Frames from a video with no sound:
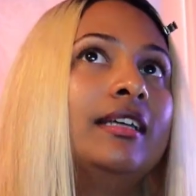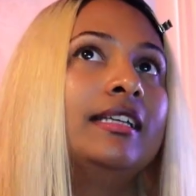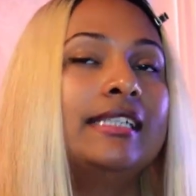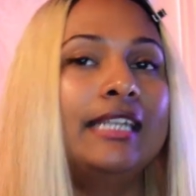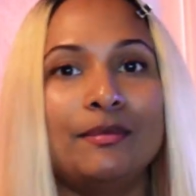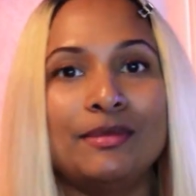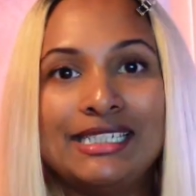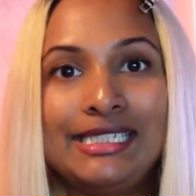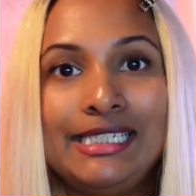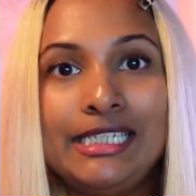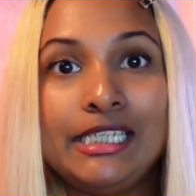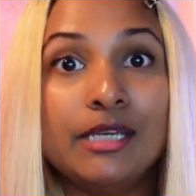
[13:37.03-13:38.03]
His name is
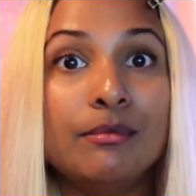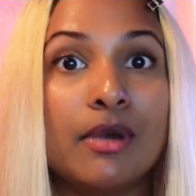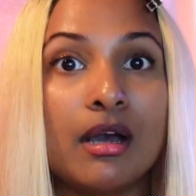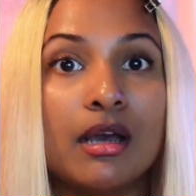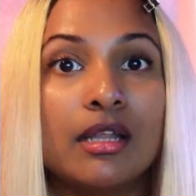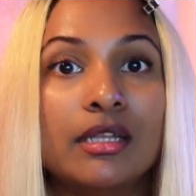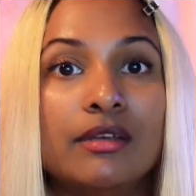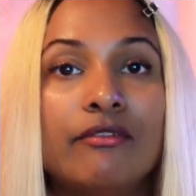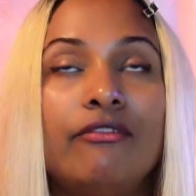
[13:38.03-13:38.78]
D.Imman.